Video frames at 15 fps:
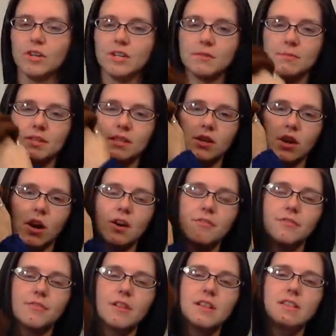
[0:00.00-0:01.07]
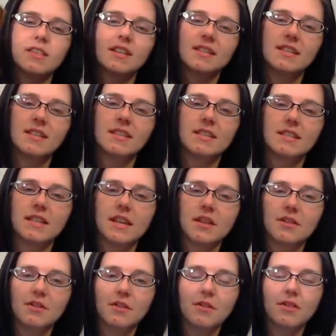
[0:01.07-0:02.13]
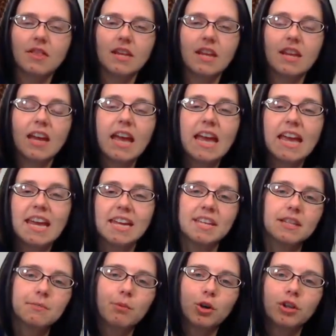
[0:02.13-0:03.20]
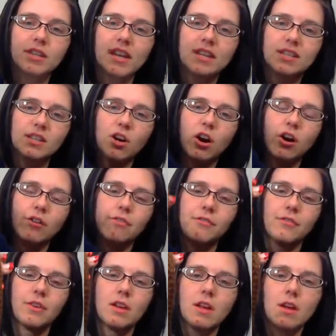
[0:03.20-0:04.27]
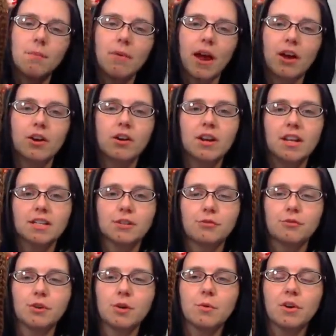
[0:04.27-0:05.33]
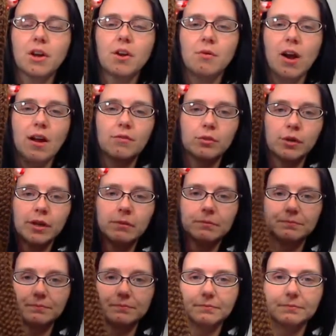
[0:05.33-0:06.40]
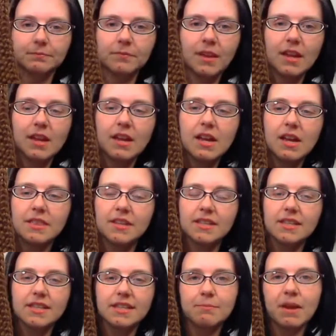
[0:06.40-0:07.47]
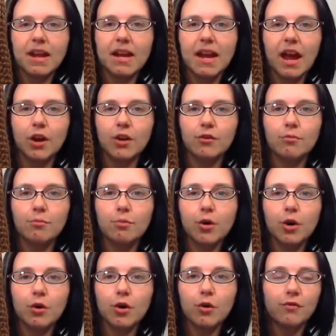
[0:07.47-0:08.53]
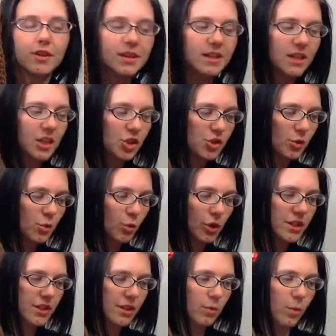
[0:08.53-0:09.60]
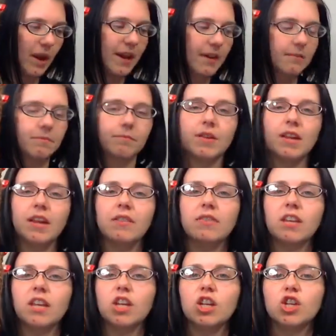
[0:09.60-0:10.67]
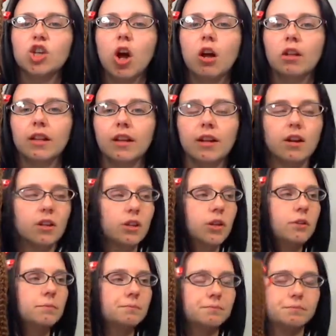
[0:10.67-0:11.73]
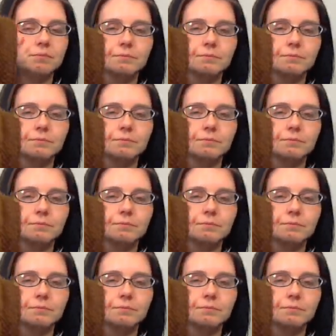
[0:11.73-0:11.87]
Christmas scarf. This is the his birthday scarf pattern. It's a free one on Ravelry. This is made out of Barocco Vintage, the worsted weight, in the chocolate color.